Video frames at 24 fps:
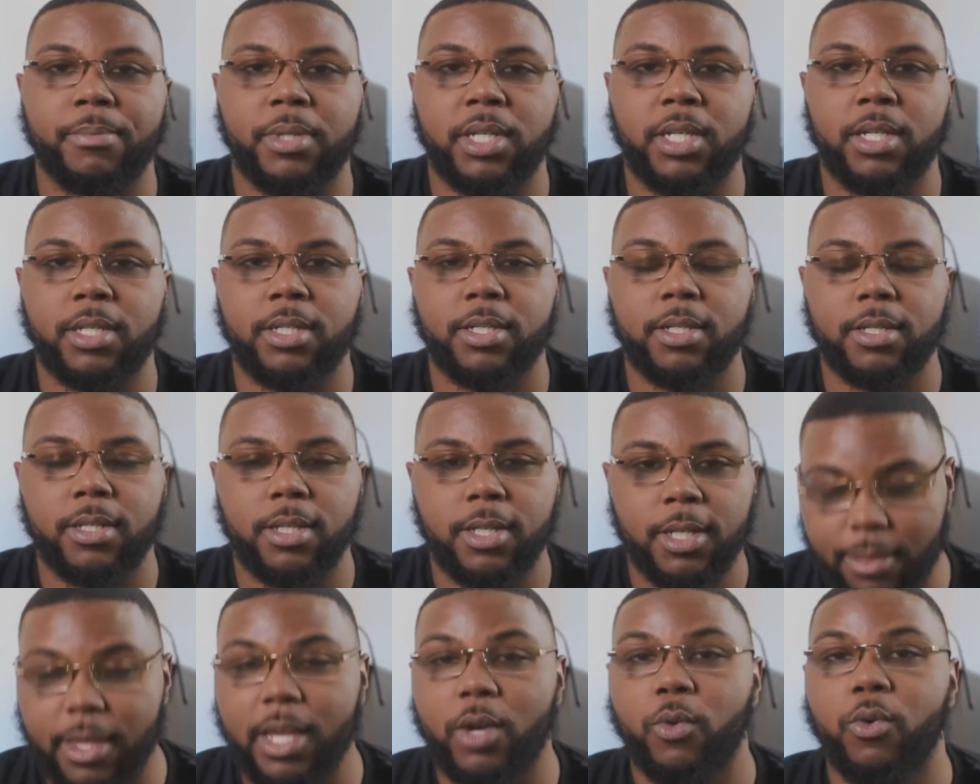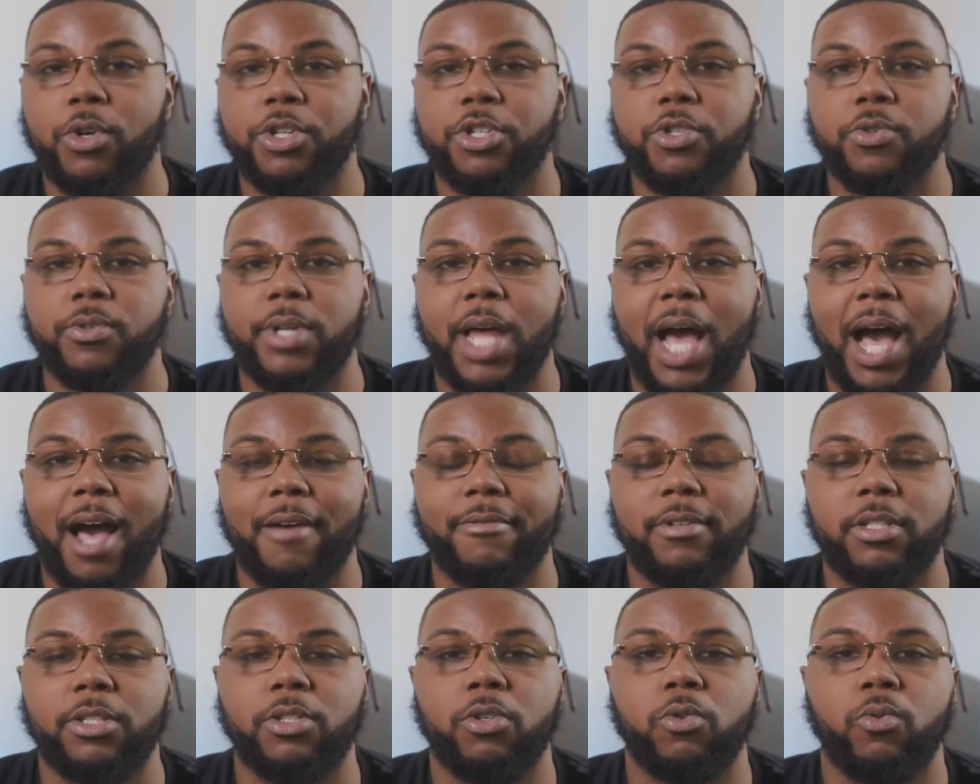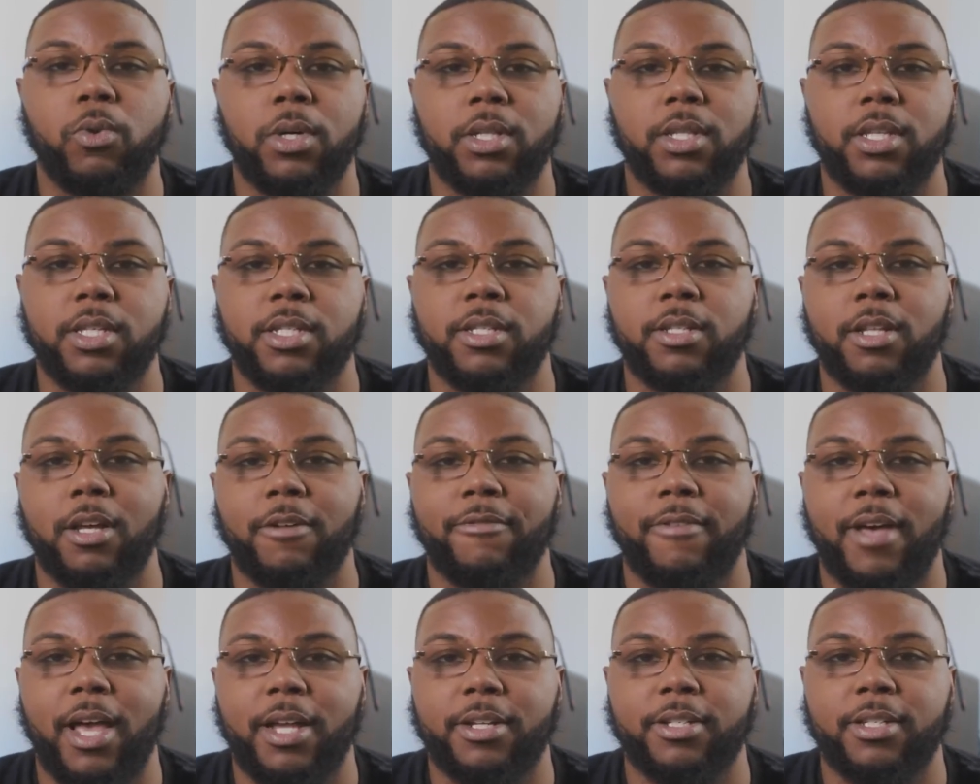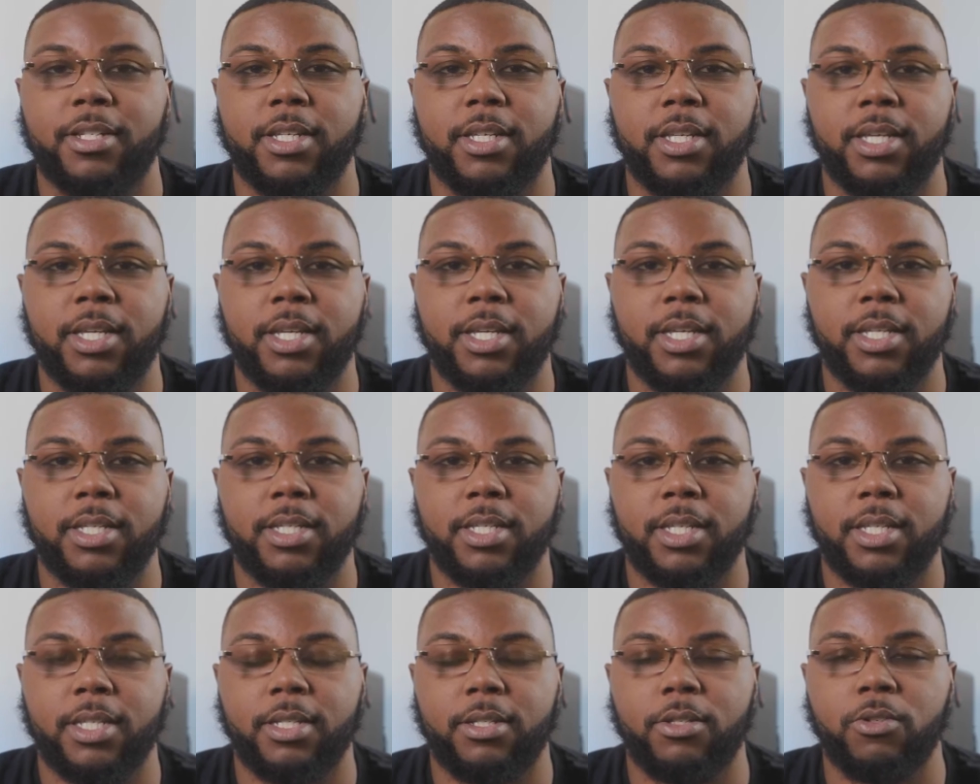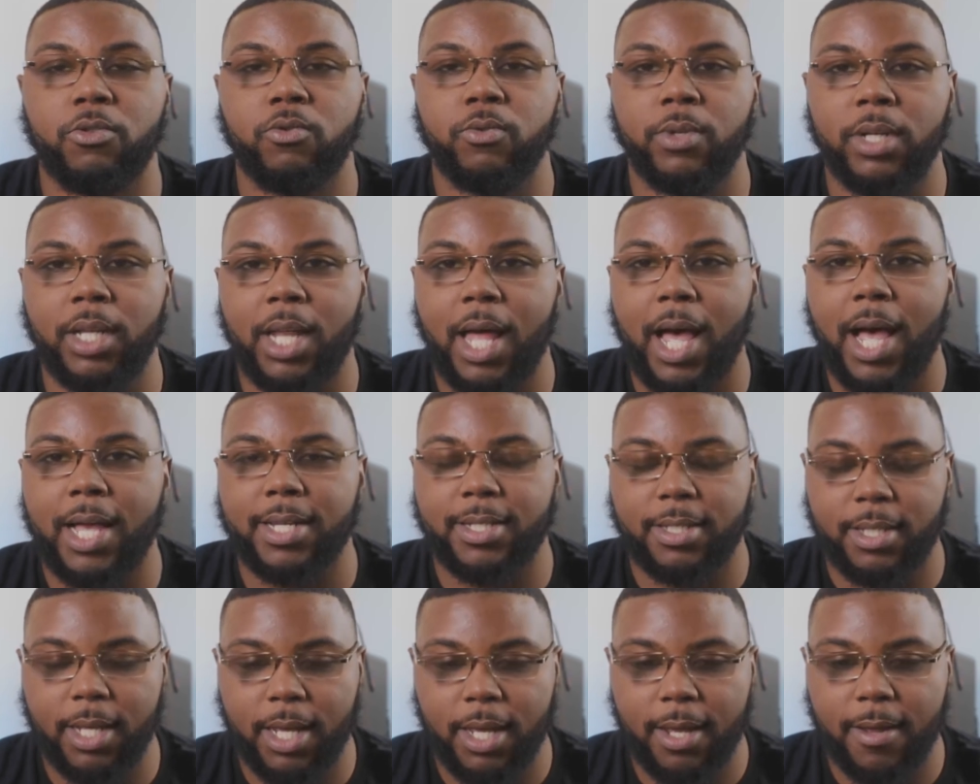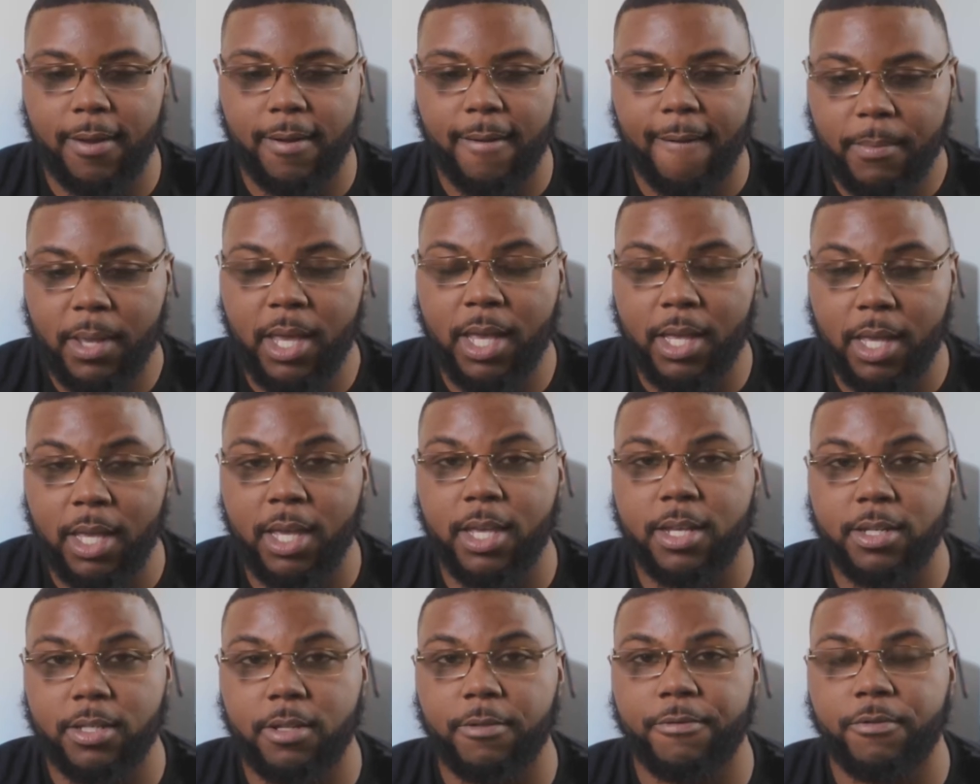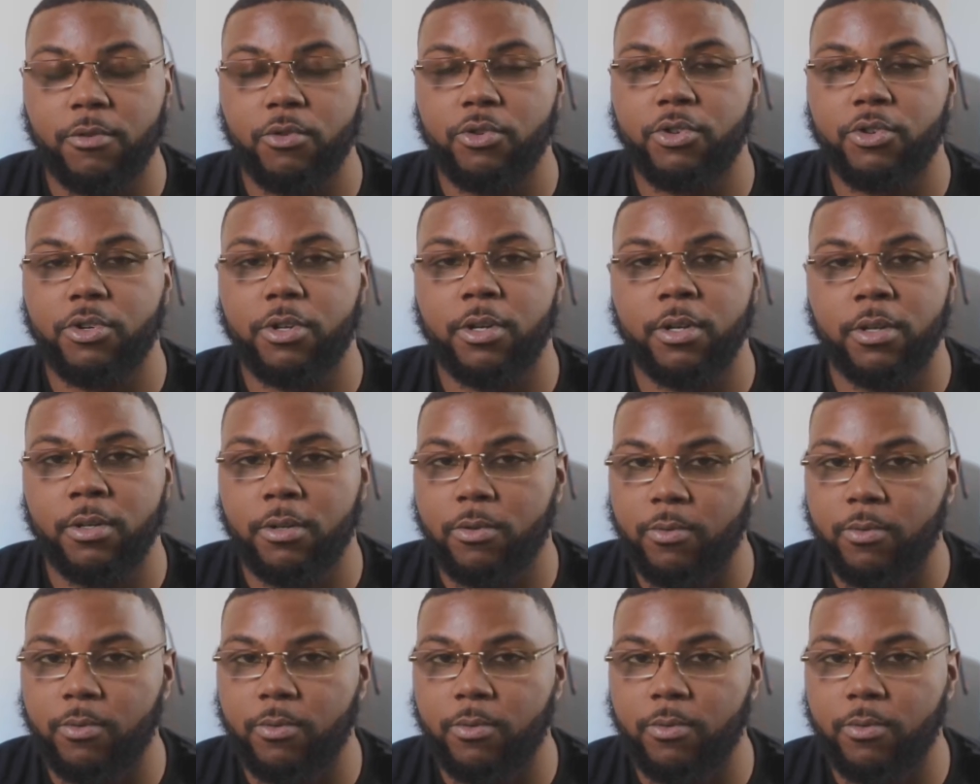because I think once you dive into what this stuff actually is and you realize that it is the future,